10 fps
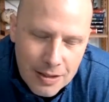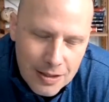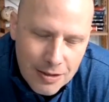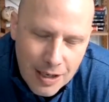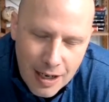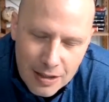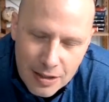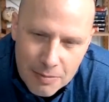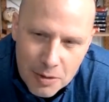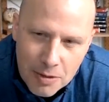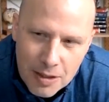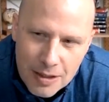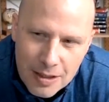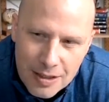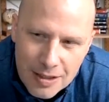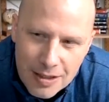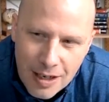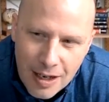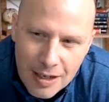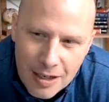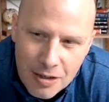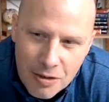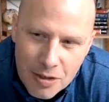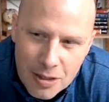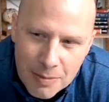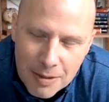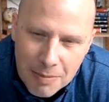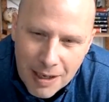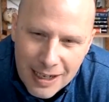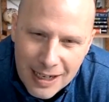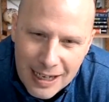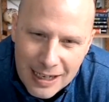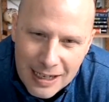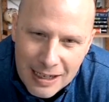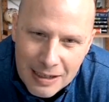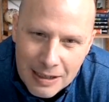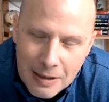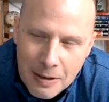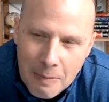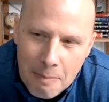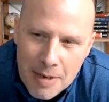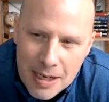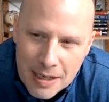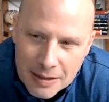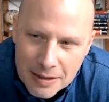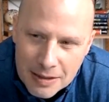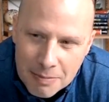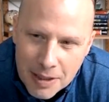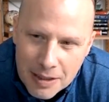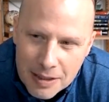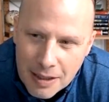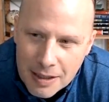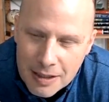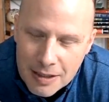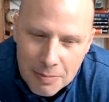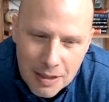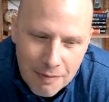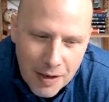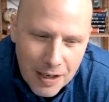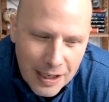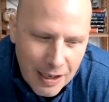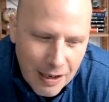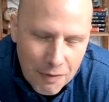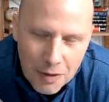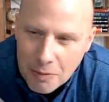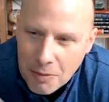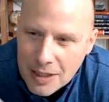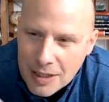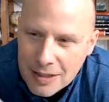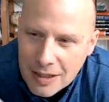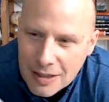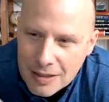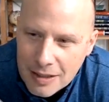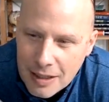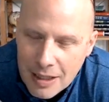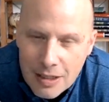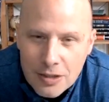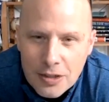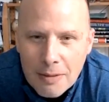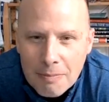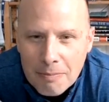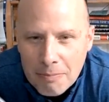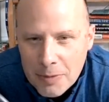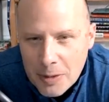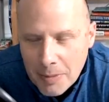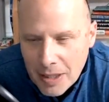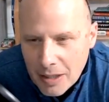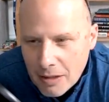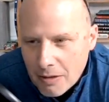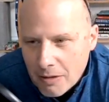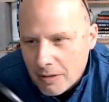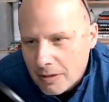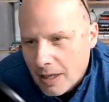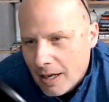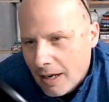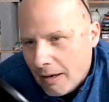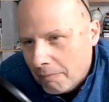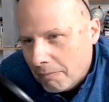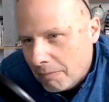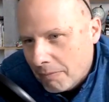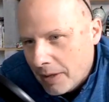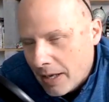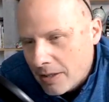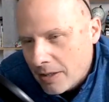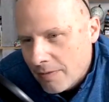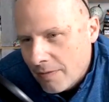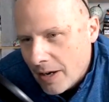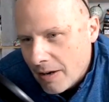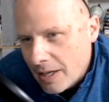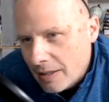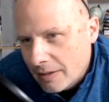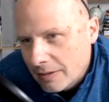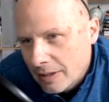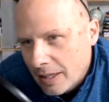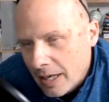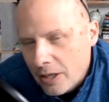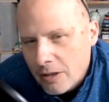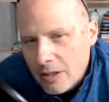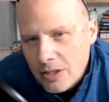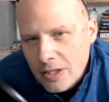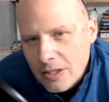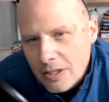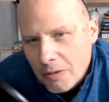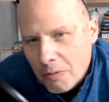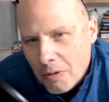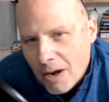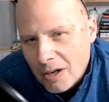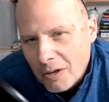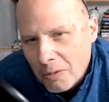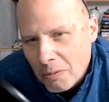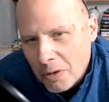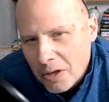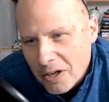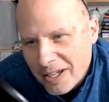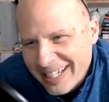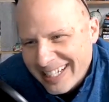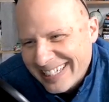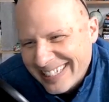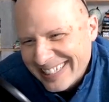These are not Jim's words. This is not an endorsement by any means, but he's being very careful on what he says. Jim, to me, to you, that is very encouraging. It's the wrong word.